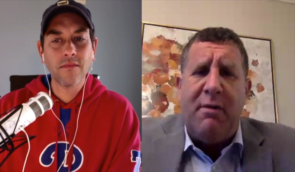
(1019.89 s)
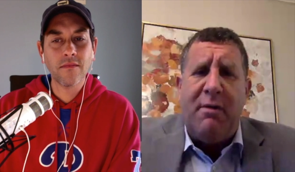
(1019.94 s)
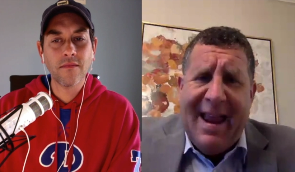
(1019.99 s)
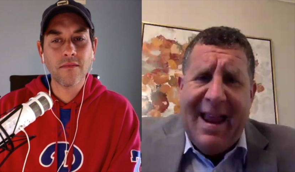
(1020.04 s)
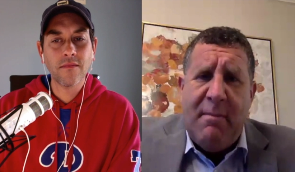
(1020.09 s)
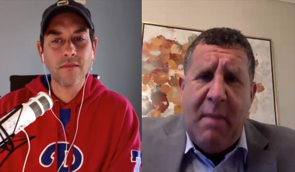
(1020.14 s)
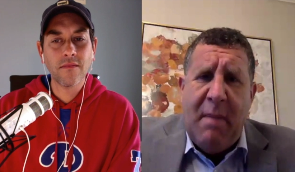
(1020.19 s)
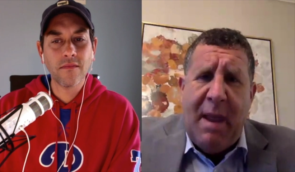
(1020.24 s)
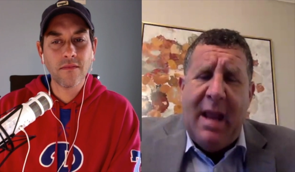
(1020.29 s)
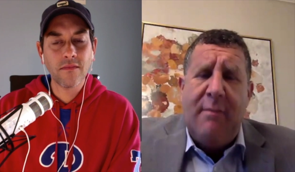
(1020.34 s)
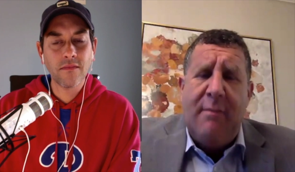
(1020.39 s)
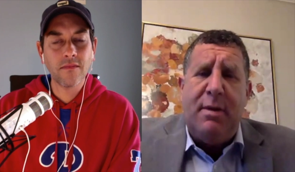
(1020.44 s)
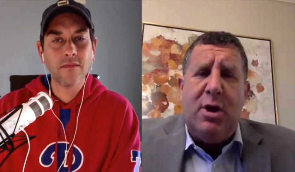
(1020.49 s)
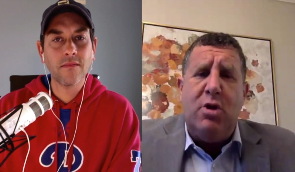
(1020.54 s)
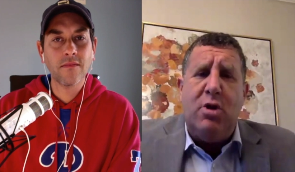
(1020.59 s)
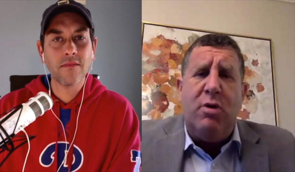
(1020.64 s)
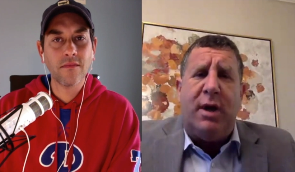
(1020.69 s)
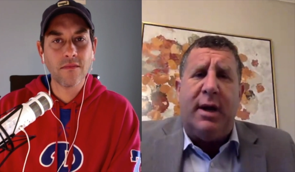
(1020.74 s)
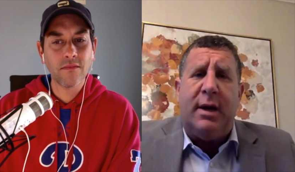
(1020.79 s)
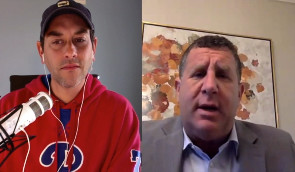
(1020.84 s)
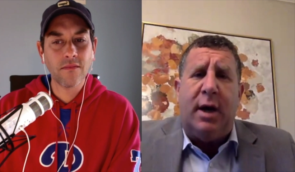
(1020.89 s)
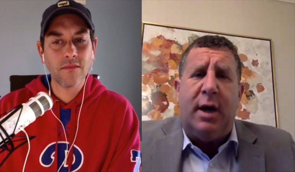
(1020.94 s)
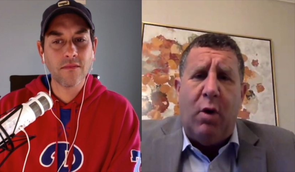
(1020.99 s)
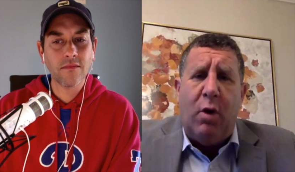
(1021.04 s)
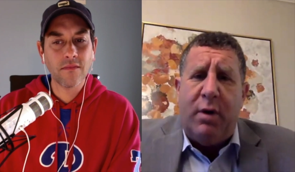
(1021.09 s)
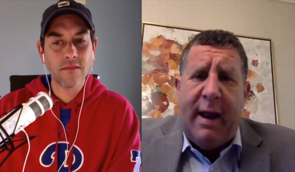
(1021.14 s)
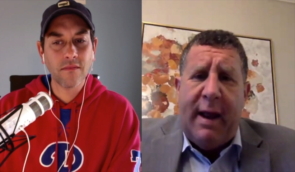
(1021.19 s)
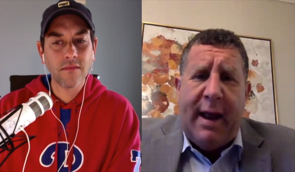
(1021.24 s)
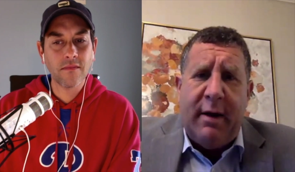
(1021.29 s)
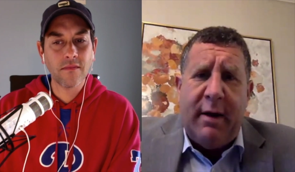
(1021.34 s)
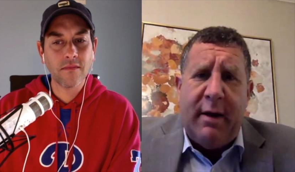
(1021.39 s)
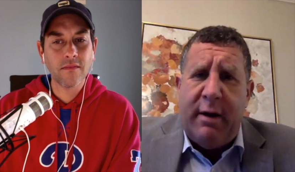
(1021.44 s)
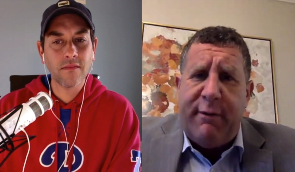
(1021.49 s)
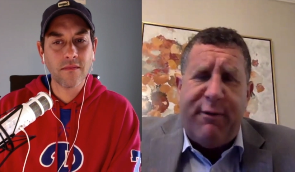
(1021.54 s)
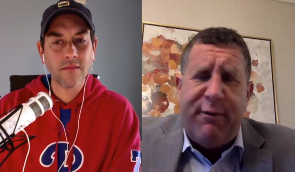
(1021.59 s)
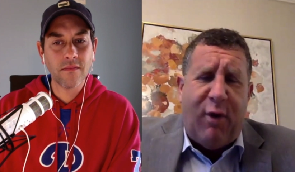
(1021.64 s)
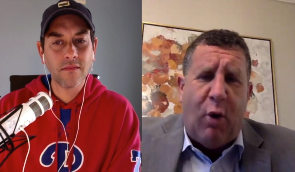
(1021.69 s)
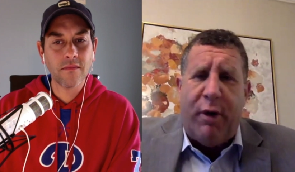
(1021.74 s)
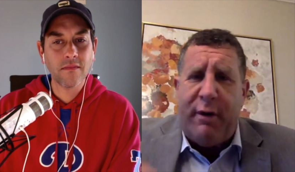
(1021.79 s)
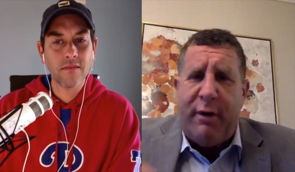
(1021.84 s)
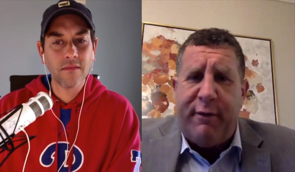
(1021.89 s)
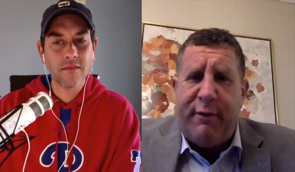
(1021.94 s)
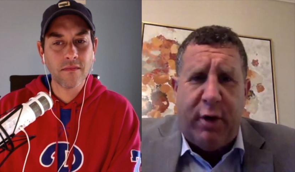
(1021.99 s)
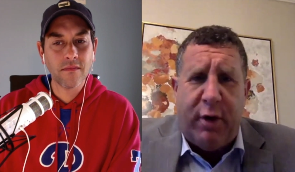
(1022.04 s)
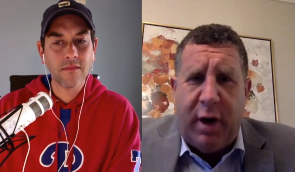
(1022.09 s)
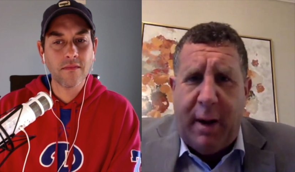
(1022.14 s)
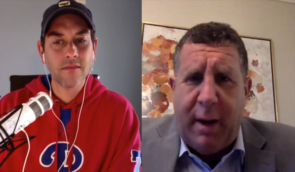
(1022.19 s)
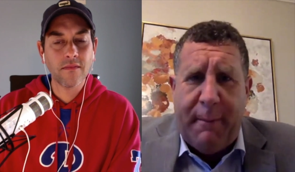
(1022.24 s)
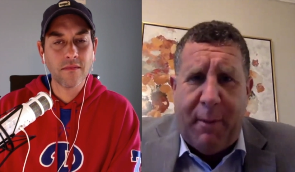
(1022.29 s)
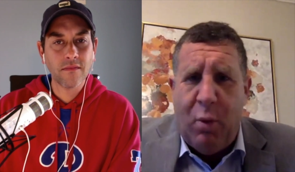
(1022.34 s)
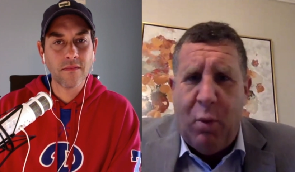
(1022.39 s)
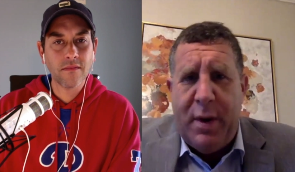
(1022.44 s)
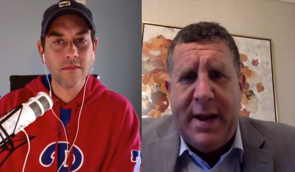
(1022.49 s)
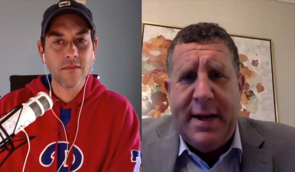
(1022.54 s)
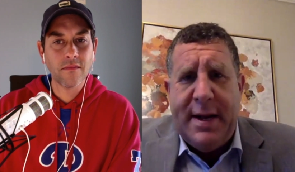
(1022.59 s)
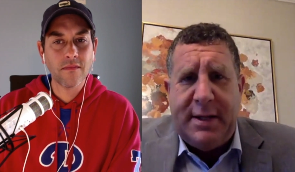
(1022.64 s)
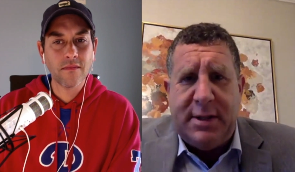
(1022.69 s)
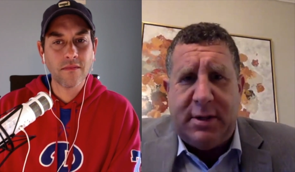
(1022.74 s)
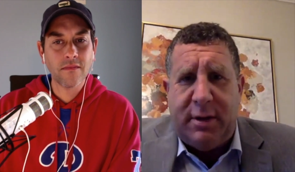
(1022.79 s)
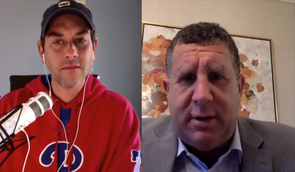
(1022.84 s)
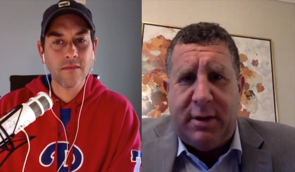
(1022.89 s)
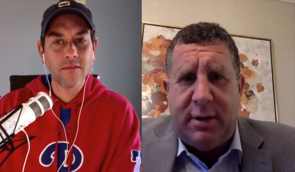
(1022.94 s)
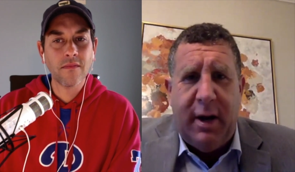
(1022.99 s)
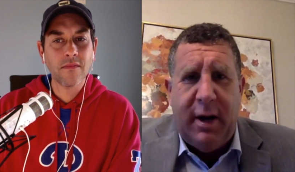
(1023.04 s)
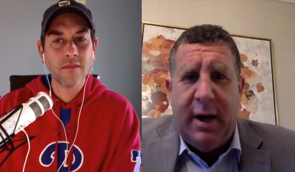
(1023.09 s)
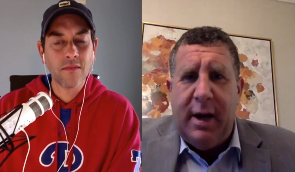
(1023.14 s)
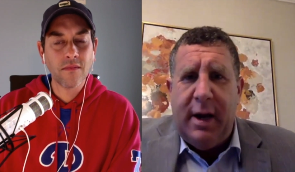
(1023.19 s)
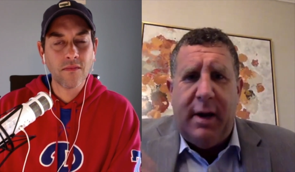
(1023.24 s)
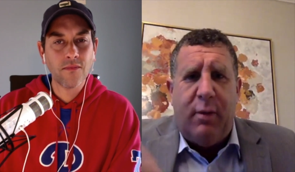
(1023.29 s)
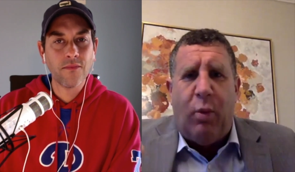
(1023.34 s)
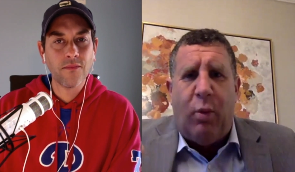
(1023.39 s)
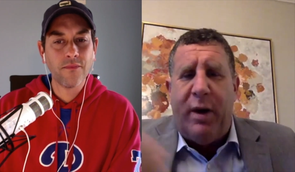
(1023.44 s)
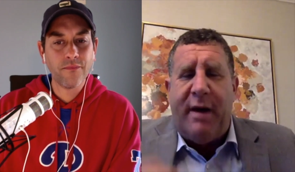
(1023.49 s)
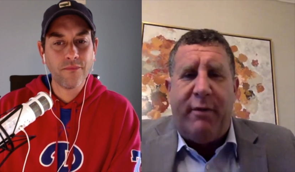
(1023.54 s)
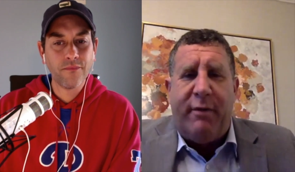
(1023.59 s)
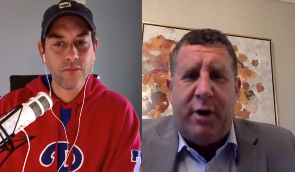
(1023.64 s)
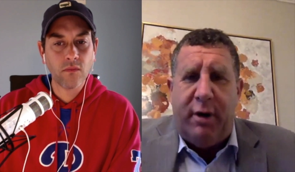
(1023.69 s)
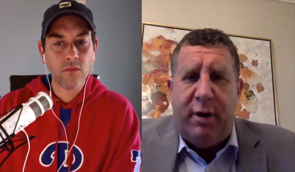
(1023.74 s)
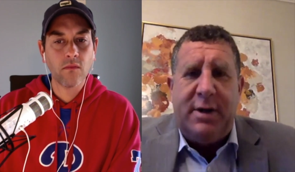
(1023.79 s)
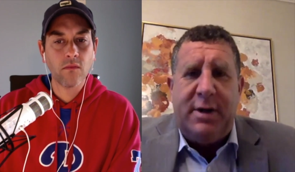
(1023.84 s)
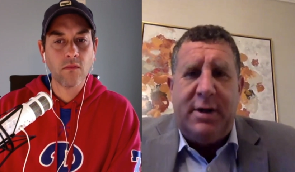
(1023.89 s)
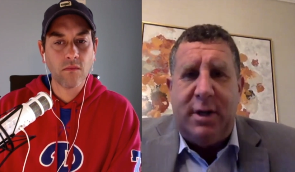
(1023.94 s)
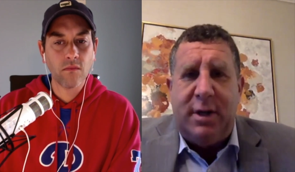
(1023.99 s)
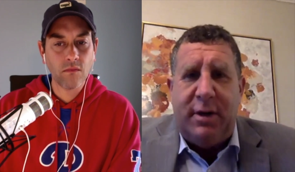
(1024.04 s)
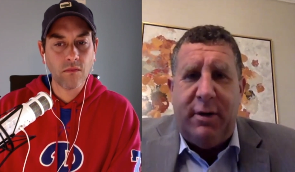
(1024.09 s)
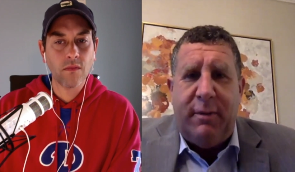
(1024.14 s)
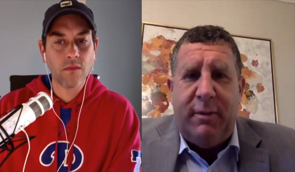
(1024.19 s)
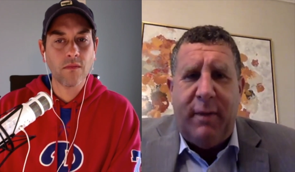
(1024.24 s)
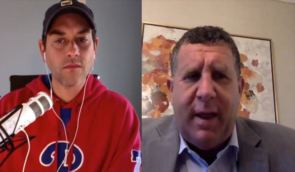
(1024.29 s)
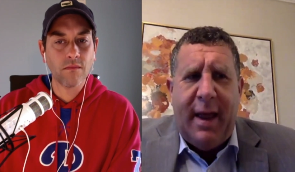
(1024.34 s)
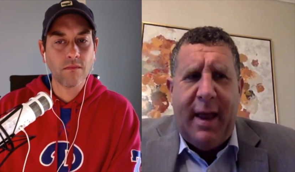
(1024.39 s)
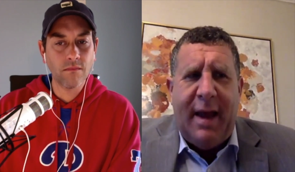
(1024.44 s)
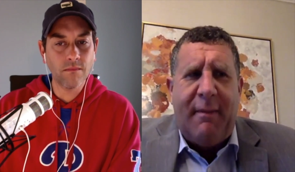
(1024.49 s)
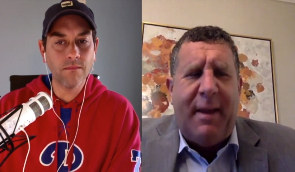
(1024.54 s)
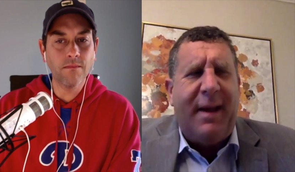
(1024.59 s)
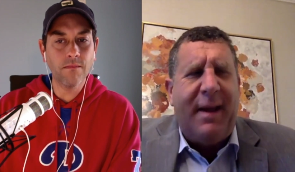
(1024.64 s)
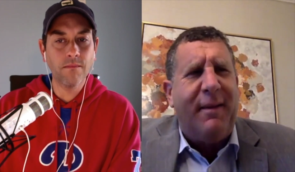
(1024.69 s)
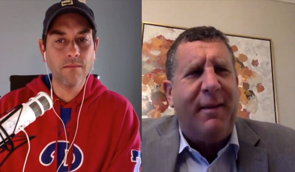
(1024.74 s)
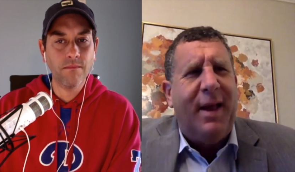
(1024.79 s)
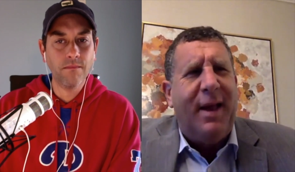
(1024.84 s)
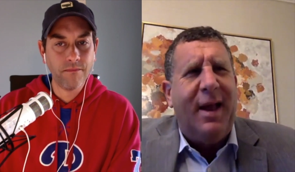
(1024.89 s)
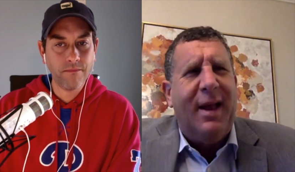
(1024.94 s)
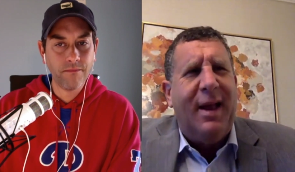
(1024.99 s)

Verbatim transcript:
Speaker 1: then maybe you can go down to Florida for a couple of weeks or whatever you're into. Mm-hmm. And like,